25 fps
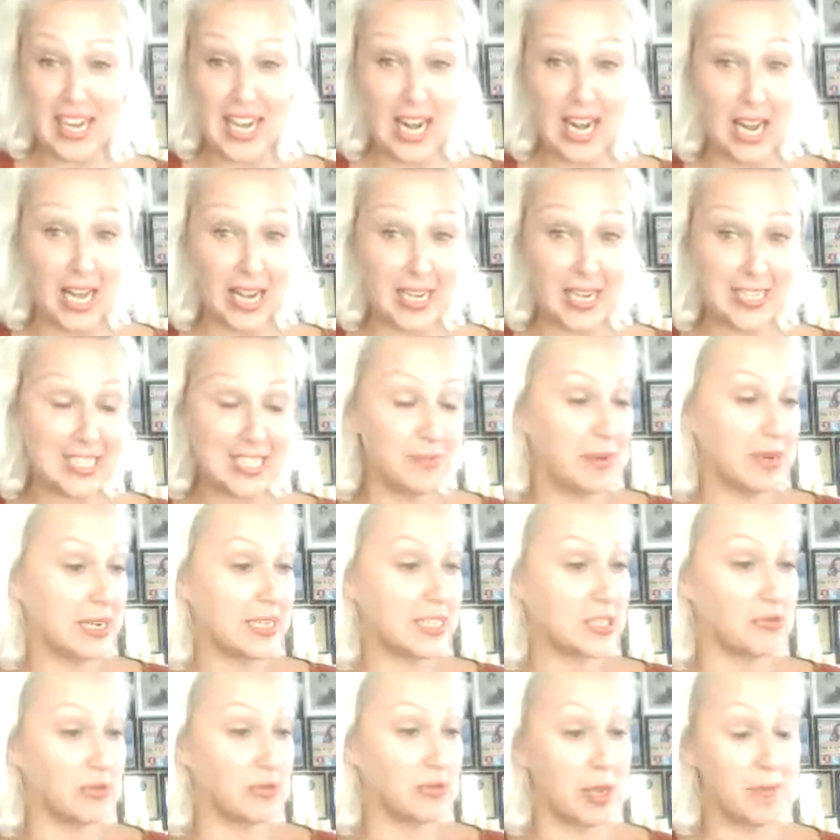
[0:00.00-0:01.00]
enlightenment
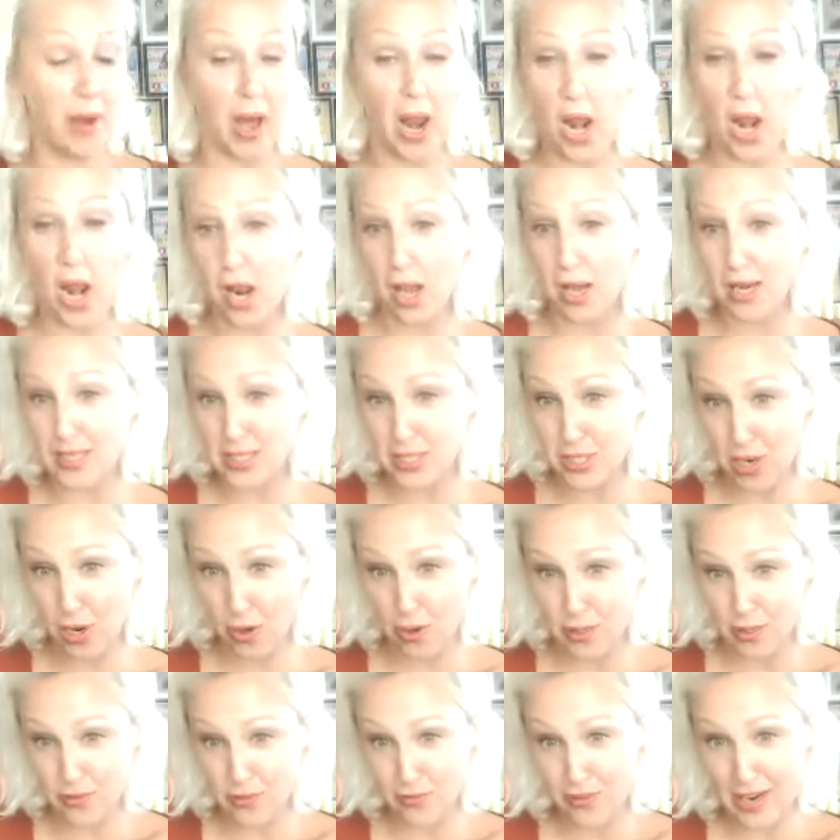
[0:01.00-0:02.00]
is really about light
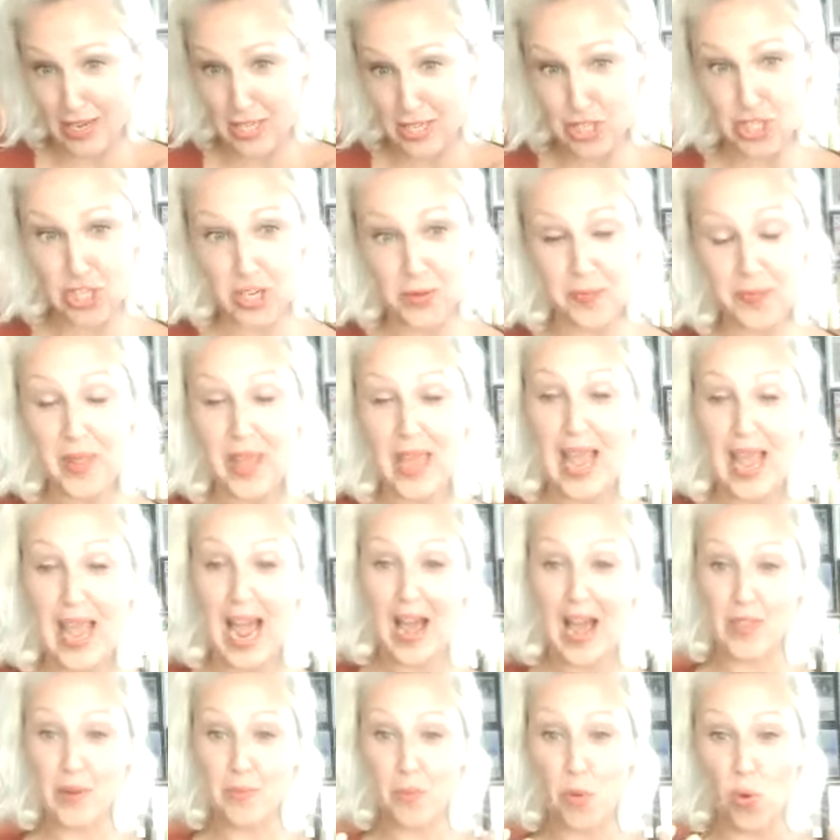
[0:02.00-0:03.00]
cultivation,
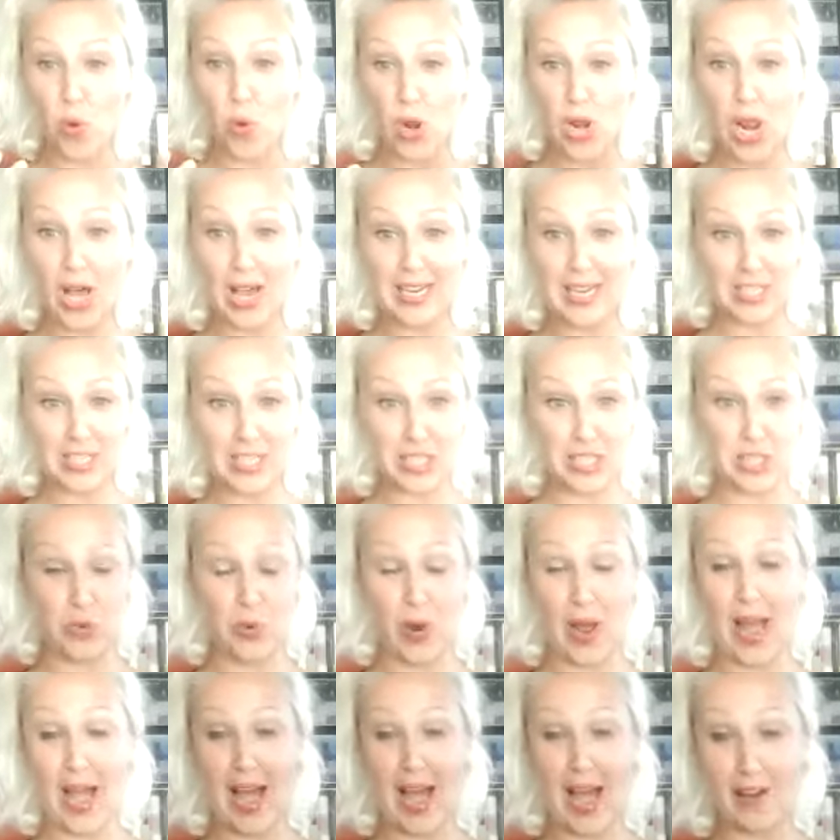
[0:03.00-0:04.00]
and the more light you
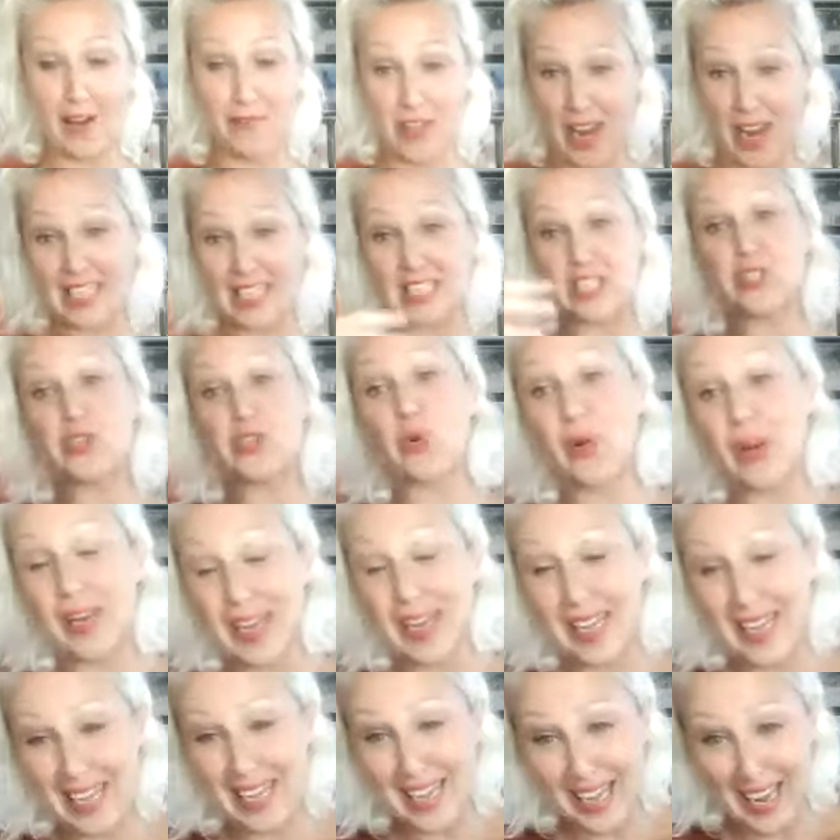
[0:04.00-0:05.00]
have, the less you're
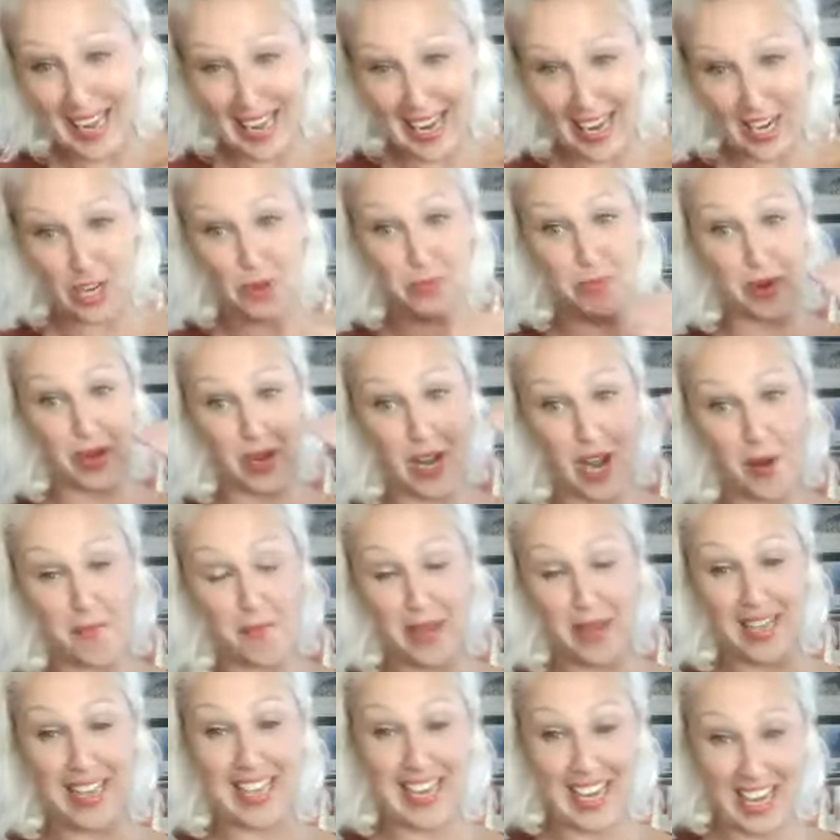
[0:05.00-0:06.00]
leaking, and you
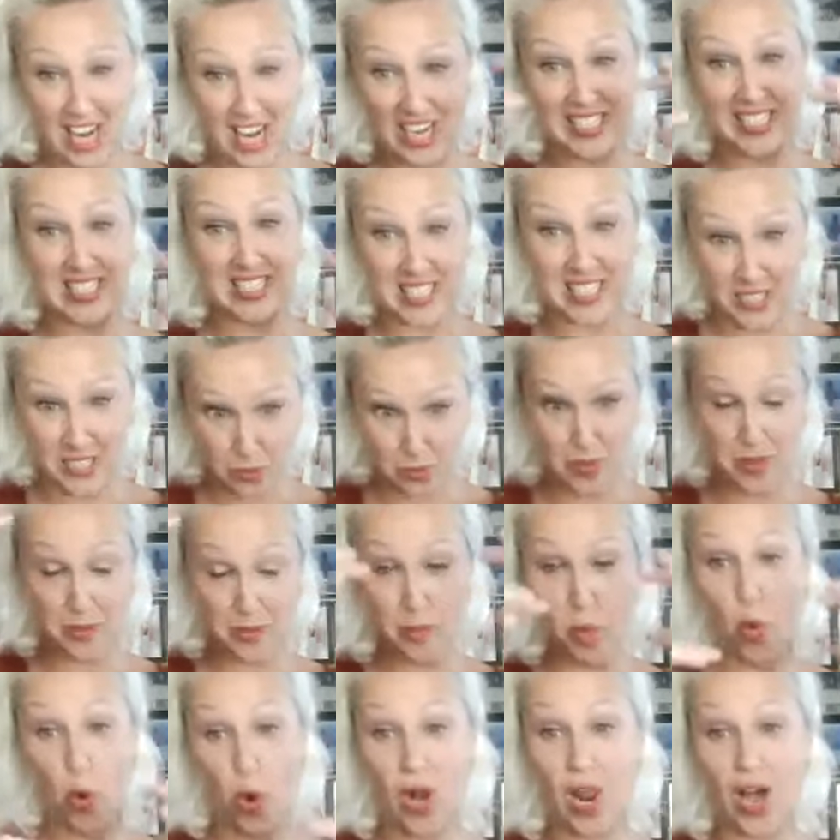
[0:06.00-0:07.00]
become enlightened with
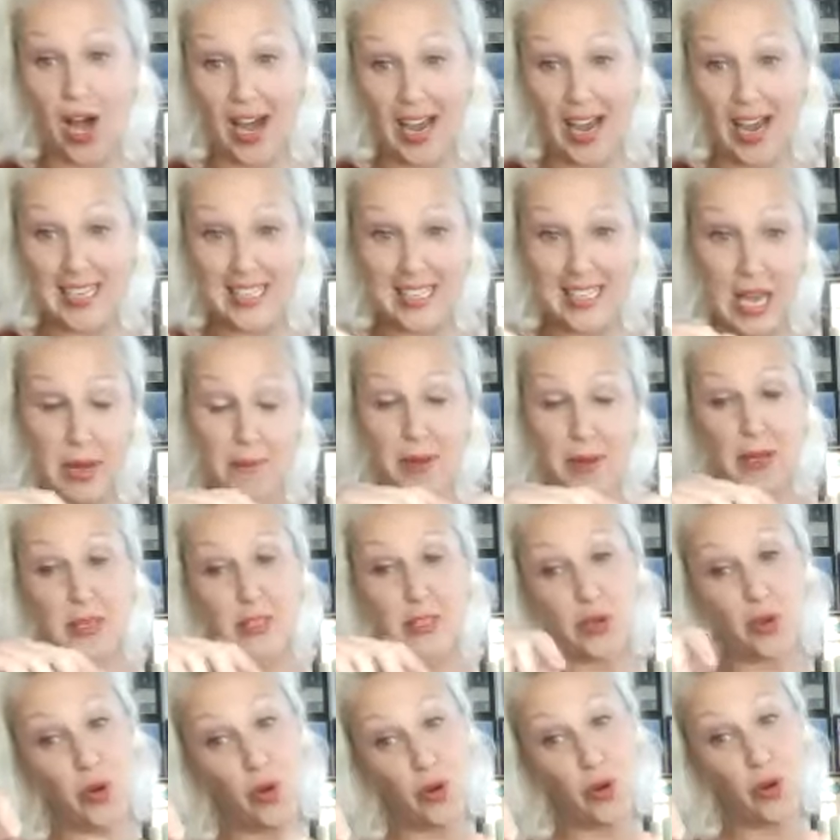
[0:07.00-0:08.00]
more light because
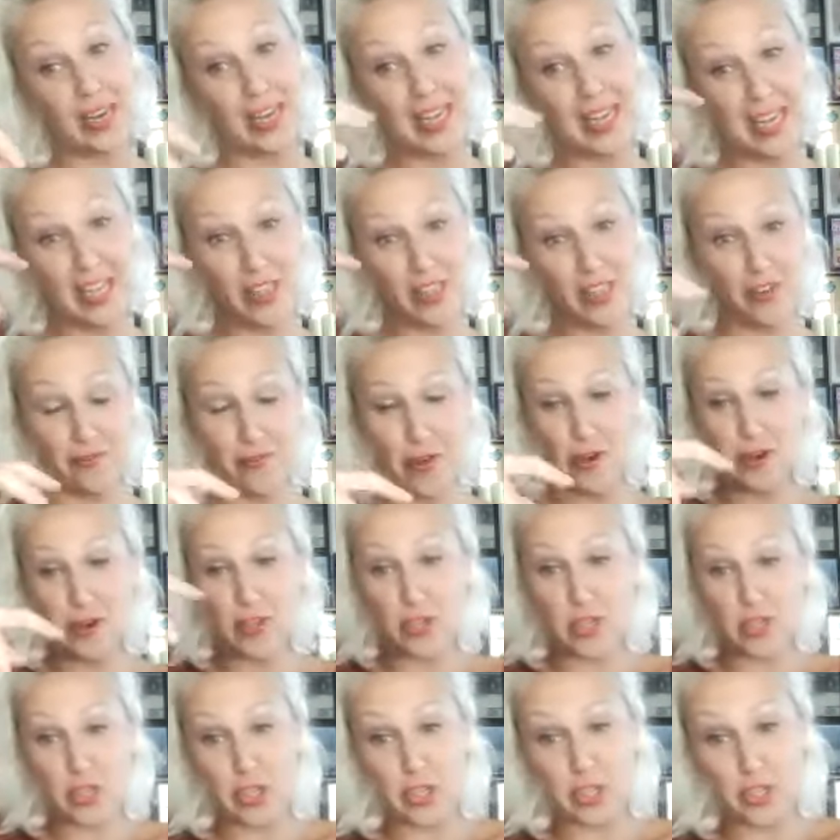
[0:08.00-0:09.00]
you're not leaking the
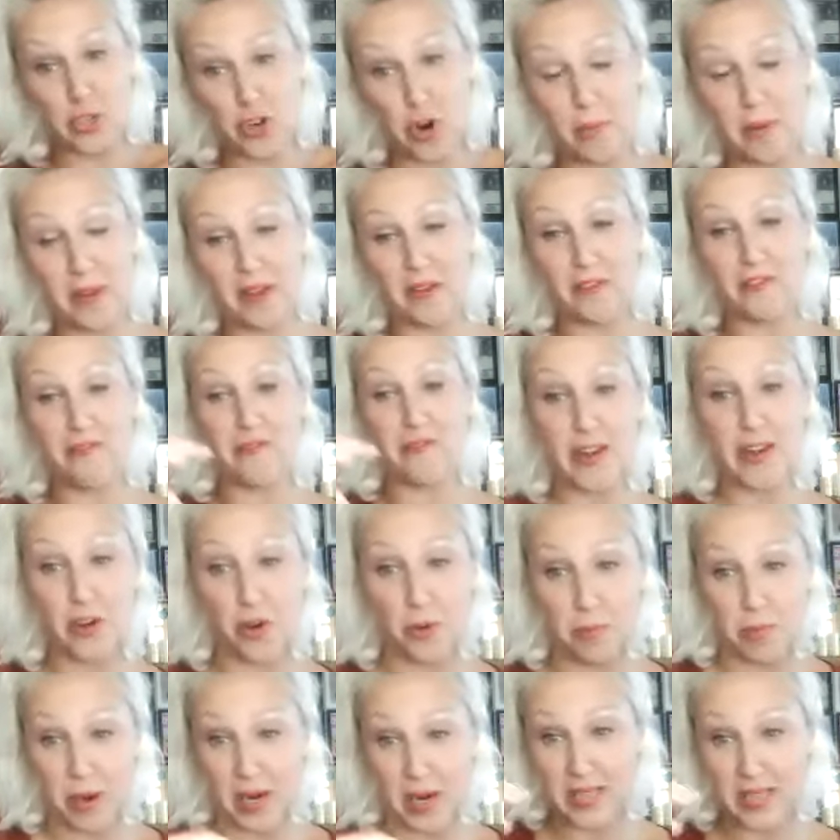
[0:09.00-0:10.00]
photons, because you're not being fed
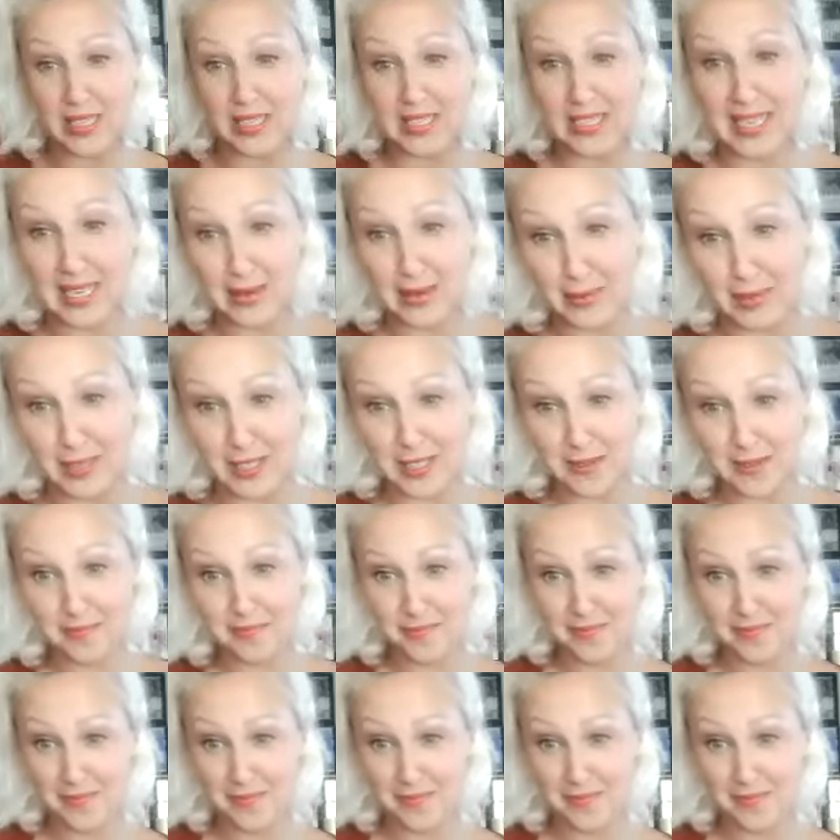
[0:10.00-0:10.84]
on by these demons.